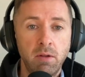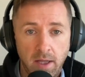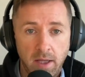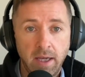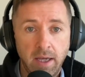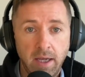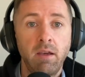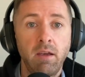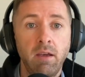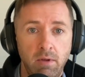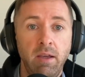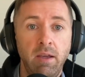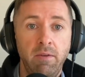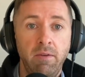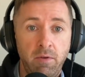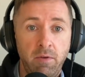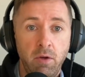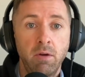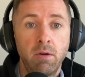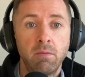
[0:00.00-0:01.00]
Like
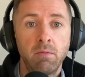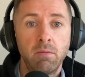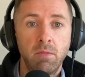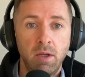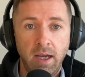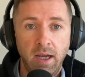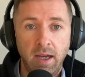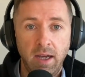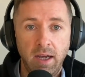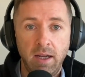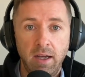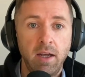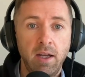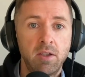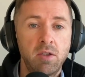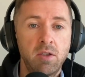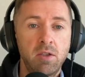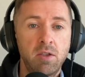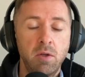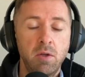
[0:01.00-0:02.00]
if you're a
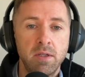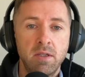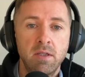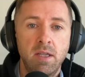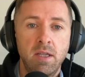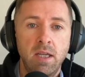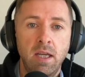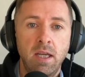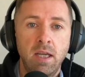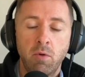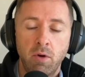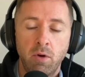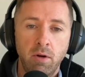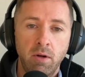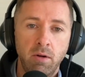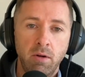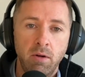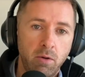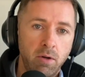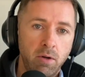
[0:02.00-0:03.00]
2-person team
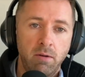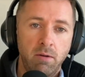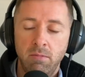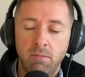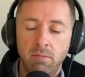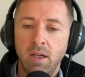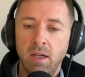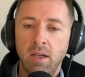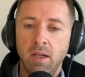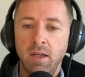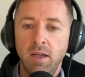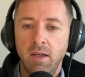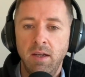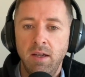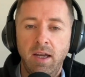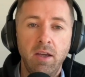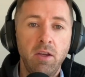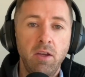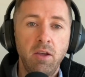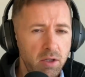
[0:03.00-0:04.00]
or
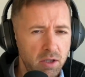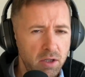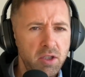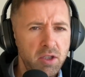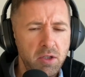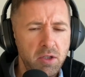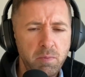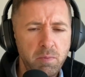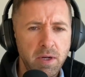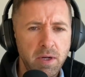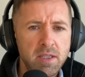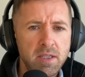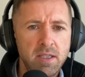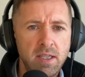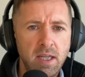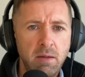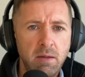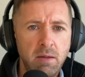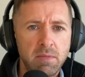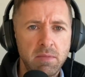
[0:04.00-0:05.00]
your 2-person
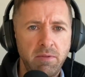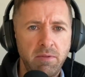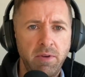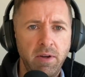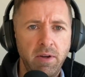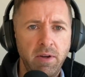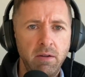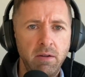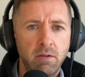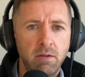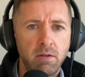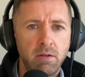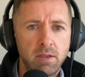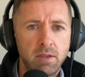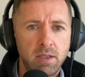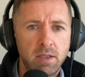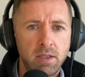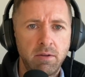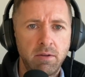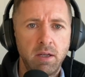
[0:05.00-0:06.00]
team, is that fair?
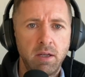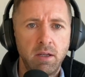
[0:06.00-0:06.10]
Is that right?